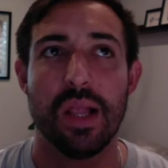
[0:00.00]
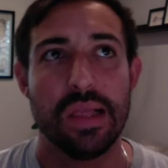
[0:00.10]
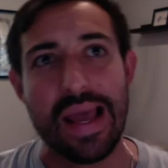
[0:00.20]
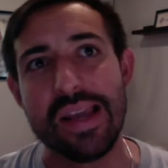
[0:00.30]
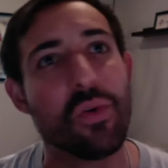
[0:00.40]

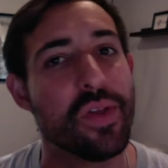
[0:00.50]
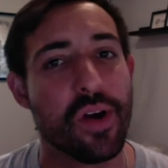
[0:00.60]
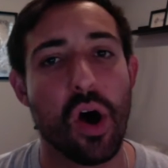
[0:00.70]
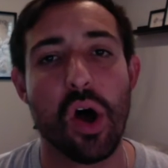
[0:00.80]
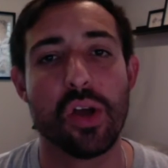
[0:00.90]
Like with
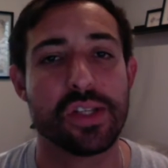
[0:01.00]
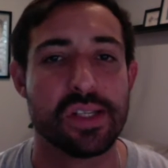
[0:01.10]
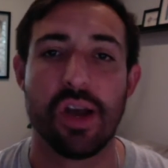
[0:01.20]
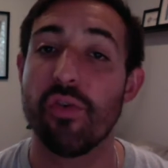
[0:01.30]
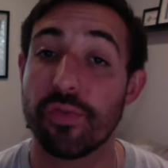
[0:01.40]
all
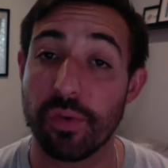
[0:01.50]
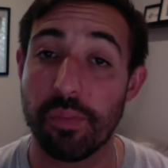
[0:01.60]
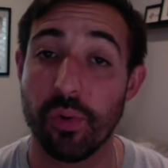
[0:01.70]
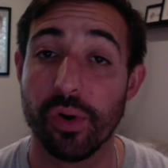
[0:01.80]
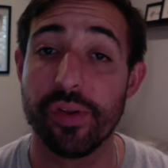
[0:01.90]

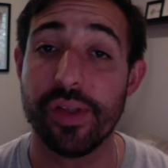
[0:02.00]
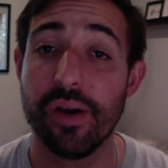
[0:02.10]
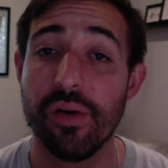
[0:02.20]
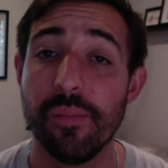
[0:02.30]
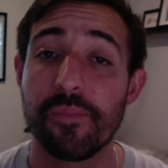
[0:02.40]
self-report
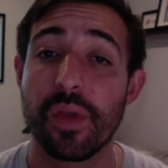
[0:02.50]
though,